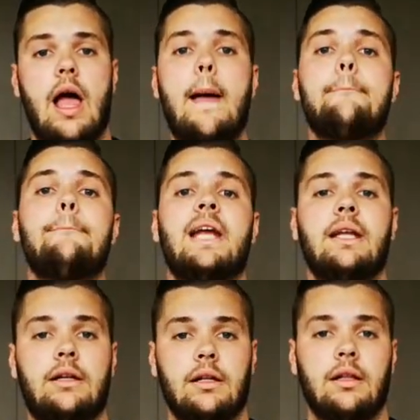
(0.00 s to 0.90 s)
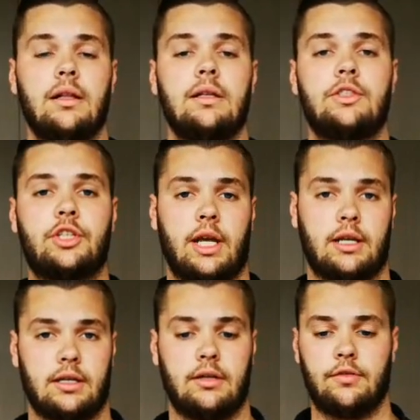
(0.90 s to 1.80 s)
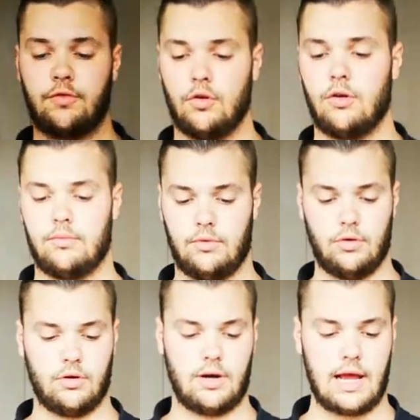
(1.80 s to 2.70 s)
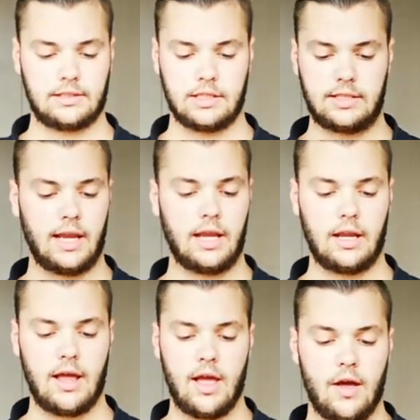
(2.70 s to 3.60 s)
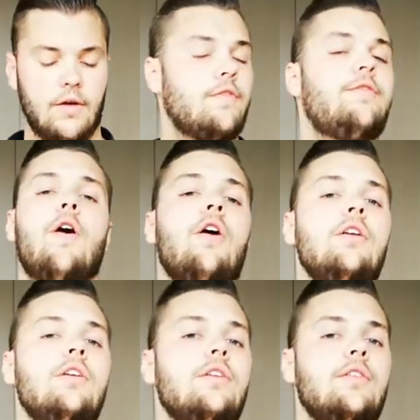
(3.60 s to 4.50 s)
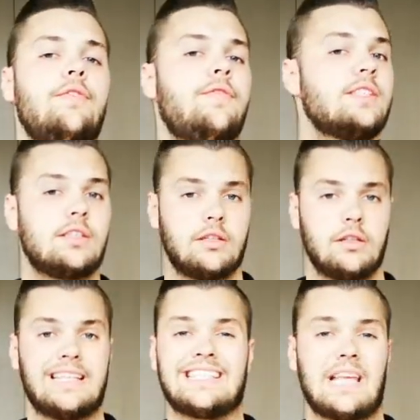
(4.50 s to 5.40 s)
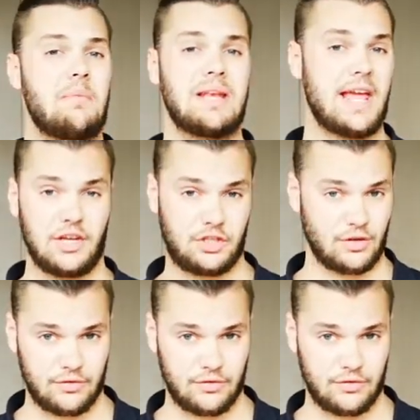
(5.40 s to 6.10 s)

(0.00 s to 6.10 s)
a medical check form, or as I say, a foreigner physical examination